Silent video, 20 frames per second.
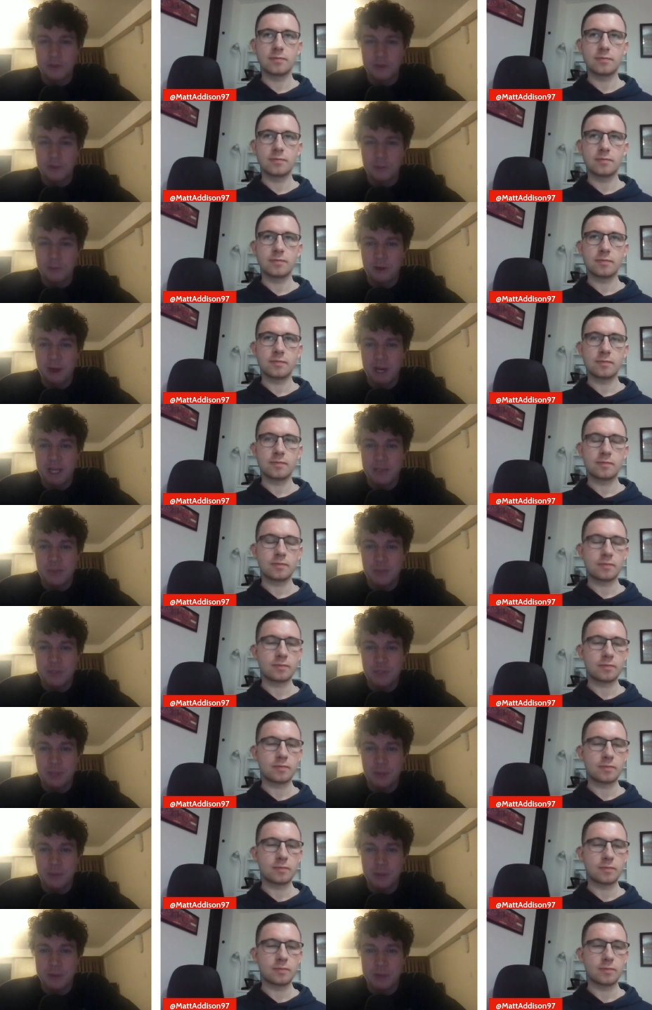Speaker 1: the price
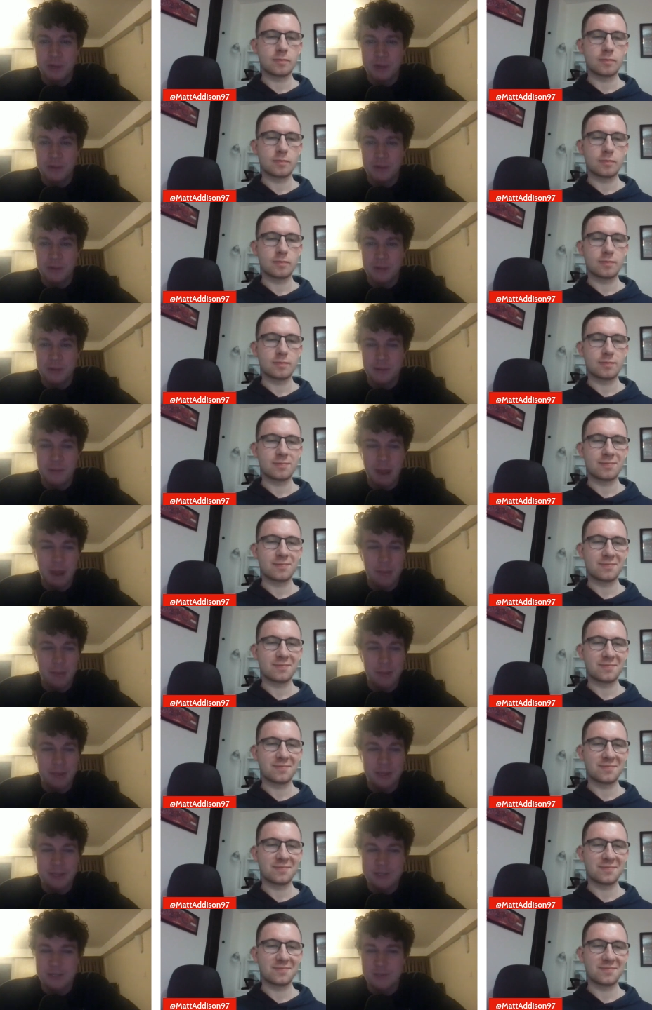was already agreed, Matt,
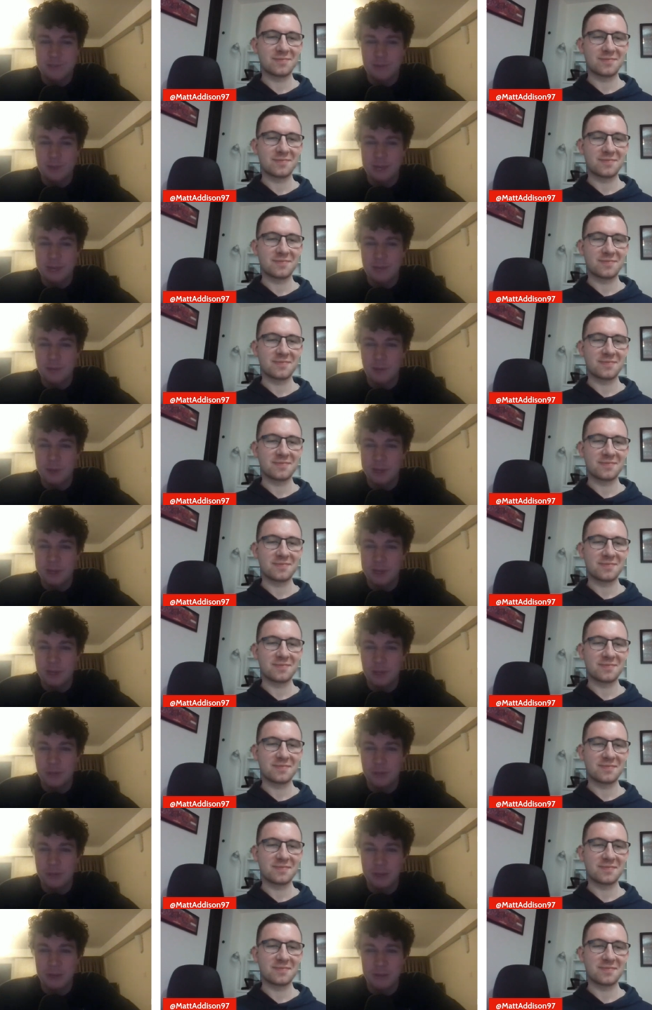because him winning
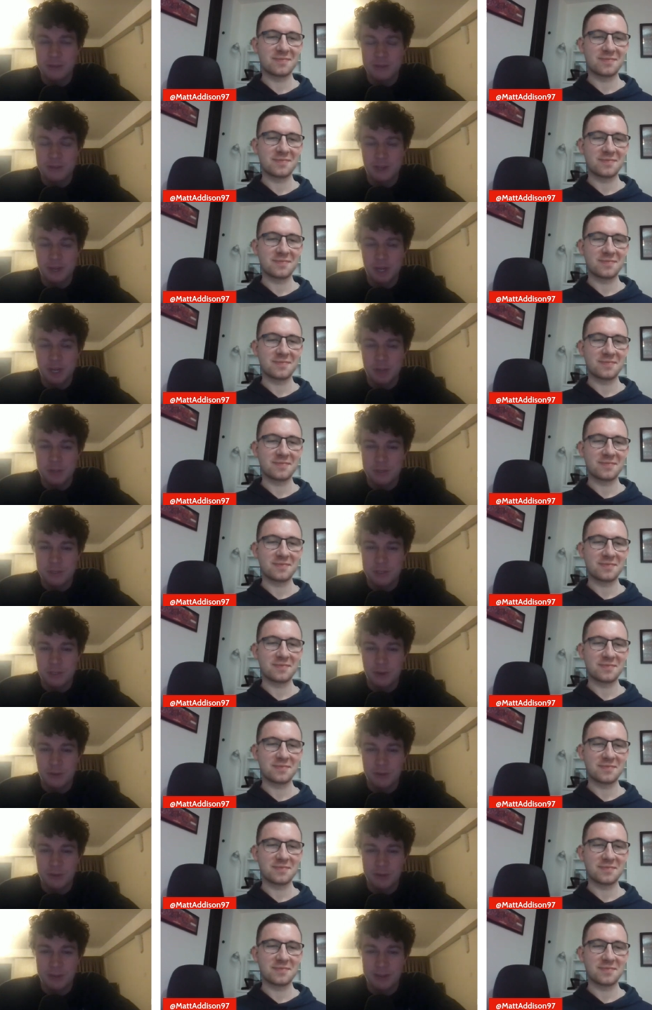Young Player of the Tournament's
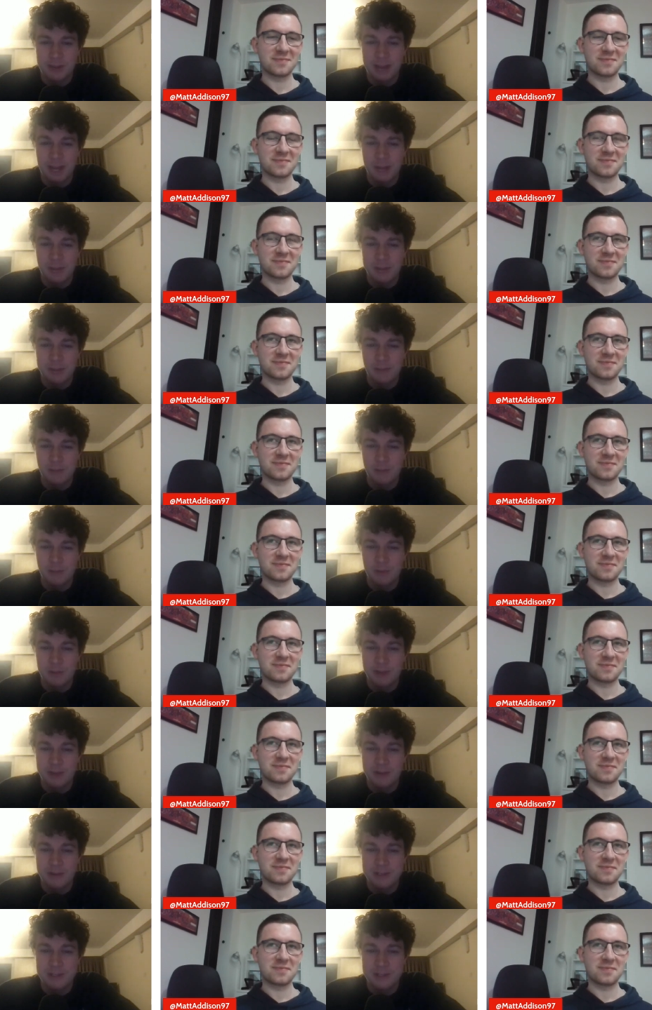not really going to help Liverpool
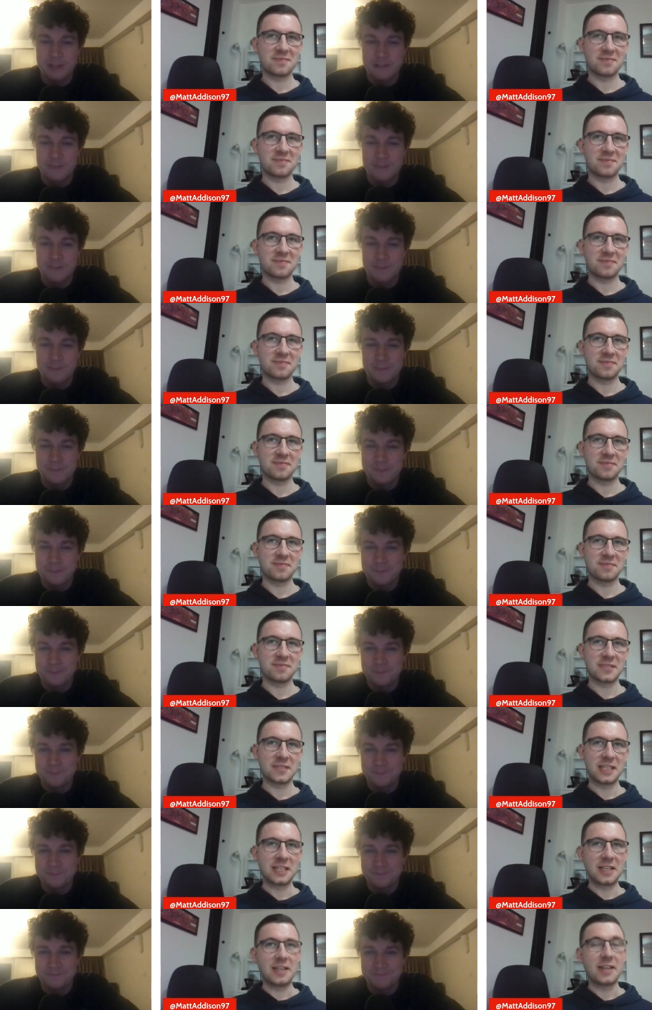there, is it?
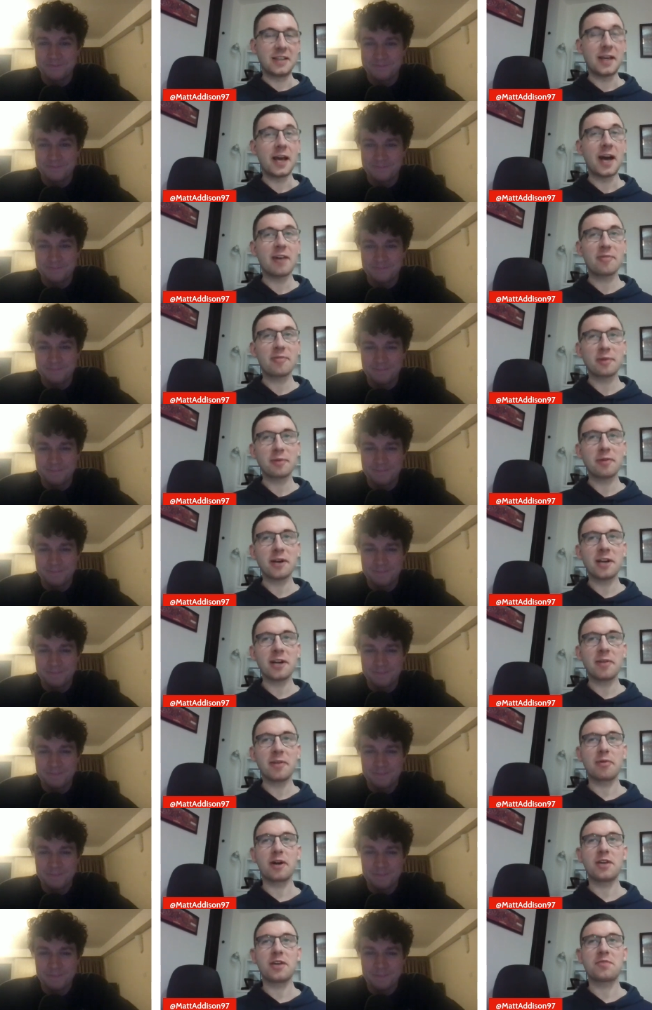
Speaker 2: Yeah, I've been really
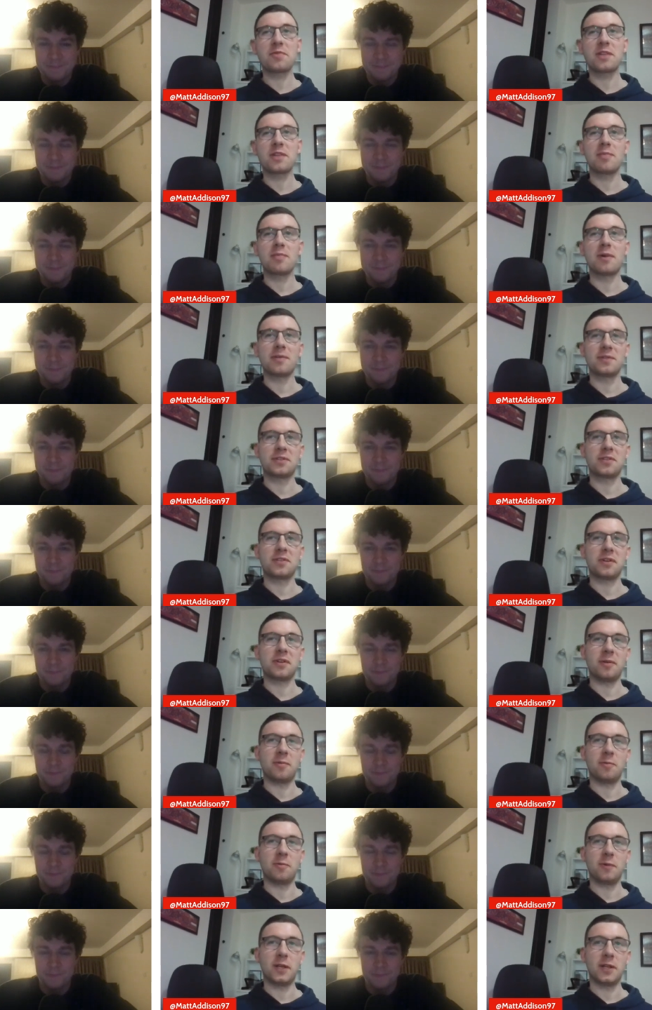impressed with him.
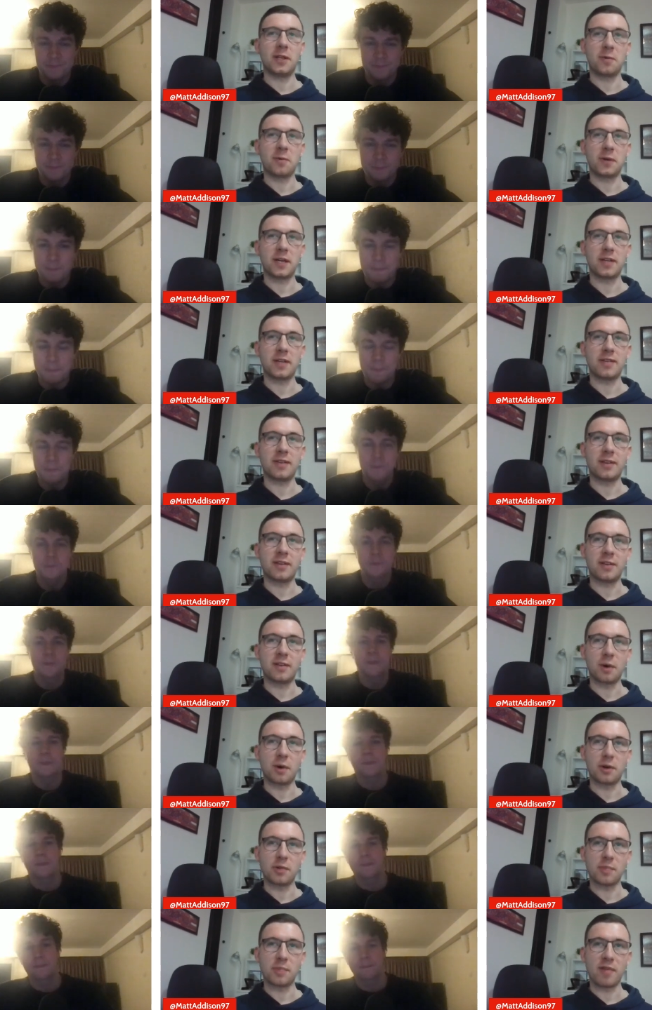Obviously, we don't get to, to
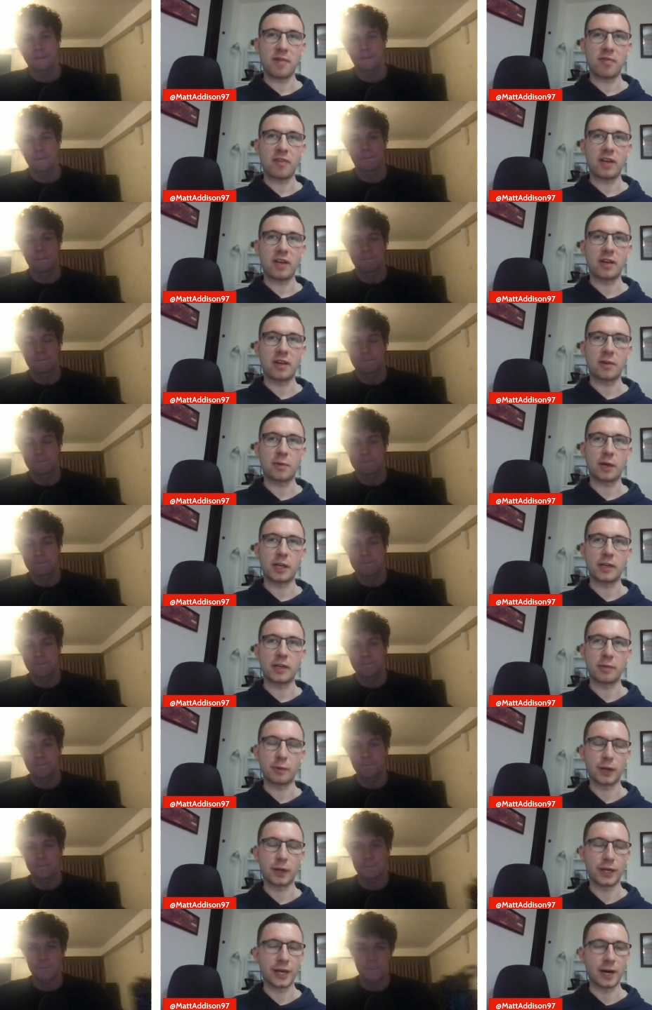watch Benfica week
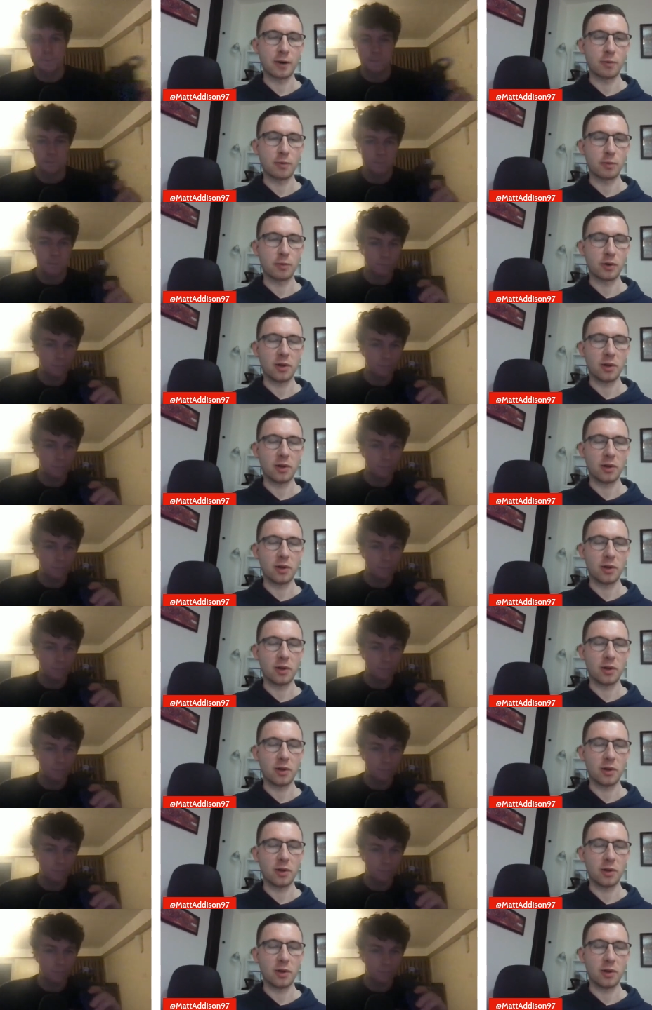in week out, but